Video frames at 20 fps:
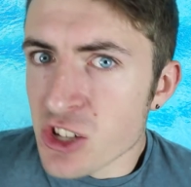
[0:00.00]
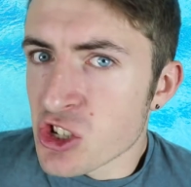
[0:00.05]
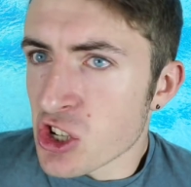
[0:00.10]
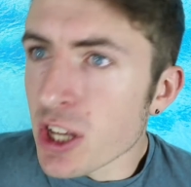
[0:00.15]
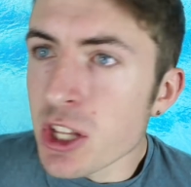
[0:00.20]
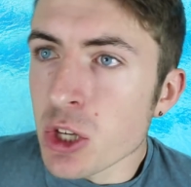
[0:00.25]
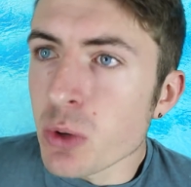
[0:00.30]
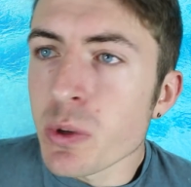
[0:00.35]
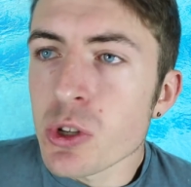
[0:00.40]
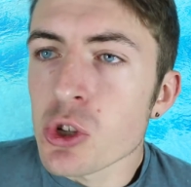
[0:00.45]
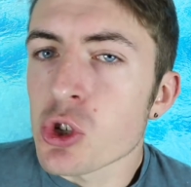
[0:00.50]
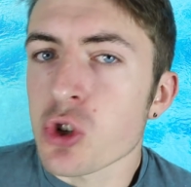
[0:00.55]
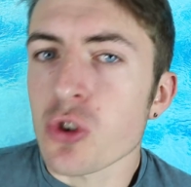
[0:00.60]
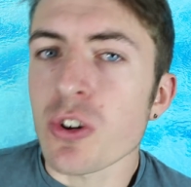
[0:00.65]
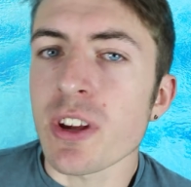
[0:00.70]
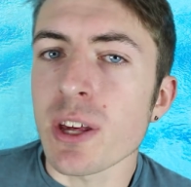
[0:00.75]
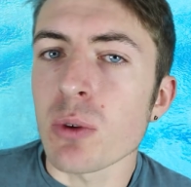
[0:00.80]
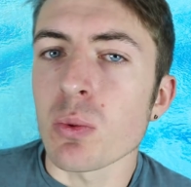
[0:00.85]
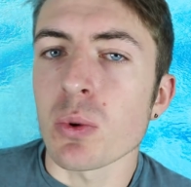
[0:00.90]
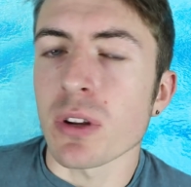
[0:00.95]
A genuine
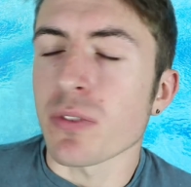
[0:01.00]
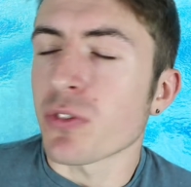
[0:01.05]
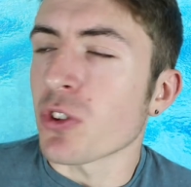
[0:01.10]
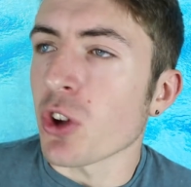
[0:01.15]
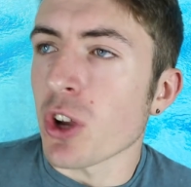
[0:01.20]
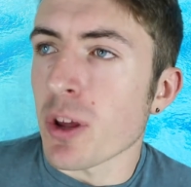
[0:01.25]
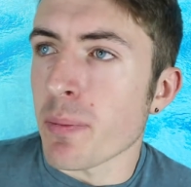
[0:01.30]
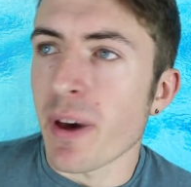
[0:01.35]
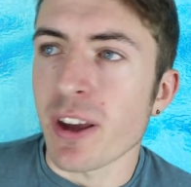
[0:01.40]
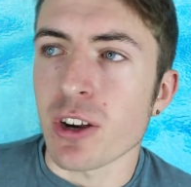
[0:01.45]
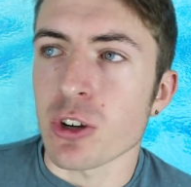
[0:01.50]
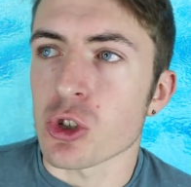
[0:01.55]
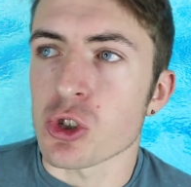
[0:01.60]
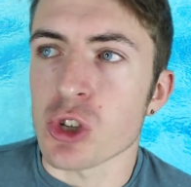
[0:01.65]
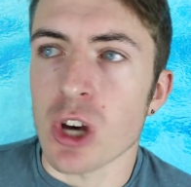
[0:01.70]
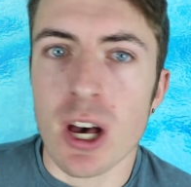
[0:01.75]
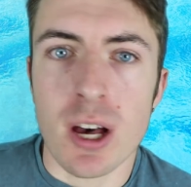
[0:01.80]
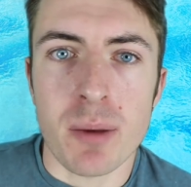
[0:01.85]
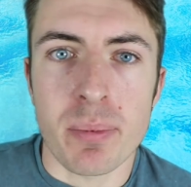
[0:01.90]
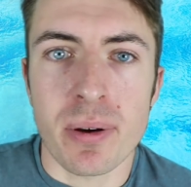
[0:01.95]
tree would have done a better
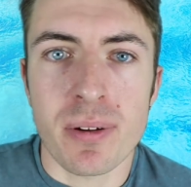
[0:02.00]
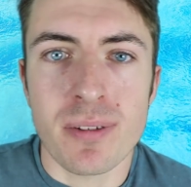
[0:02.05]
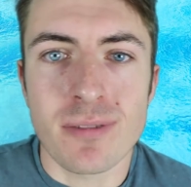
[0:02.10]
job.